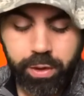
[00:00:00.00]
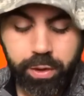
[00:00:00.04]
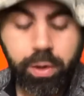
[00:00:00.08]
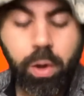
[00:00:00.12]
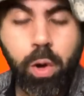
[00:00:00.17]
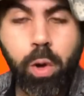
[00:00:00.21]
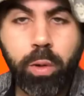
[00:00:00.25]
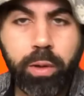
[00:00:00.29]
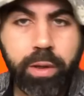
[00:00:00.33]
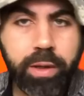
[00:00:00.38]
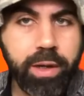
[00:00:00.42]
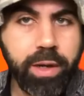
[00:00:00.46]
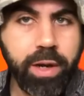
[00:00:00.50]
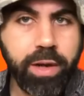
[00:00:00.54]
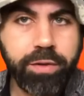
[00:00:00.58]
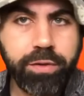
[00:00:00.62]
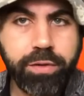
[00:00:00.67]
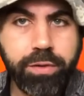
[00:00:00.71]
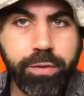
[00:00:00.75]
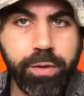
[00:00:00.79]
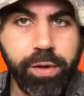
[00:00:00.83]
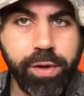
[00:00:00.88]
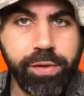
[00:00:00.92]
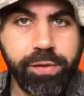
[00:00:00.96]

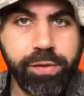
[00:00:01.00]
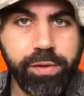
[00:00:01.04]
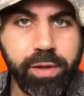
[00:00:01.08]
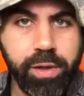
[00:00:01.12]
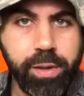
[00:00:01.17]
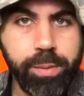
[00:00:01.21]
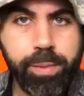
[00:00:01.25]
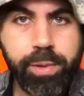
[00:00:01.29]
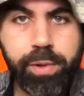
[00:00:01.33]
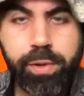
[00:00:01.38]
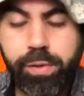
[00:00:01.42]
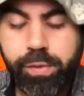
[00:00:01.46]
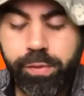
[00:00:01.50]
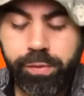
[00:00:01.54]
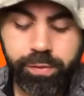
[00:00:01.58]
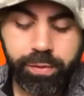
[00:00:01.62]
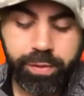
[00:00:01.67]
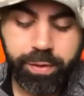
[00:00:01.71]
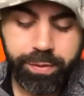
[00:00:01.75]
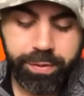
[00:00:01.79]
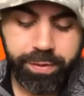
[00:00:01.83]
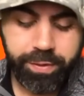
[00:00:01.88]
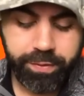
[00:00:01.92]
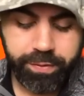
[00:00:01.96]
cholinesterase inhibitors or
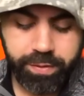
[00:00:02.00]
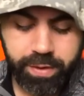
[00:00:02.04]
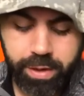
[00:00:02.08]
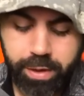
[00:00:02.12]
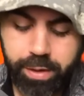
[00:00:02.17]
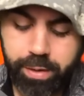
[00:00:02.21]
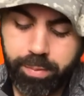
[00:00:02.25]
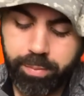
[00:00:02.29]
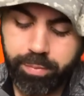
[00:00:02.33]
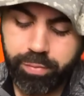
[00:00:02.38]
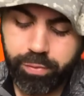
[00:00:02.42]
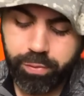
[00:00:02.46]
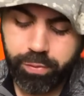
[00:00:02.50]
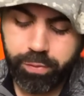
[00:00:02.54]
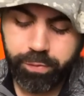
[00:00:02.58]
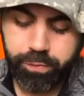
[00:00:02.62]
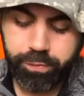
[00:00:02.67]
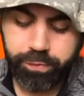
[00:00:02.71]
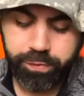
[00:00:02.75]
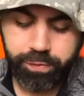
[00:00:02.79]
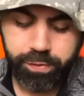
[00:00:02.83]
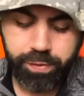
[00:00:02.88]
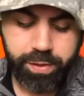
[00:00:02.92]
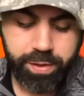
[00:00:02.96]
anything that
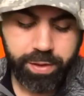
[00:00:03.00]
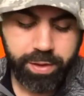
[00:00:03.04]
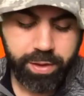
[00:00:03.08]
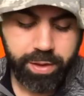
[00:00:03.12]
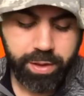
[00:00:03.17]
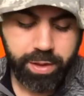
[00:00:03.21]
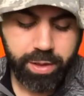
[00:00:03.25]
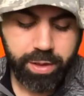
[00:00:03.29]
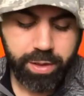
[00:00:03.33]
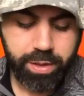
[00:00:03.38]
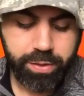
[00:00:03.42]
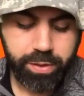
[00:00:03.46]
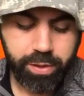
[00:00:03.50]
improves the uh,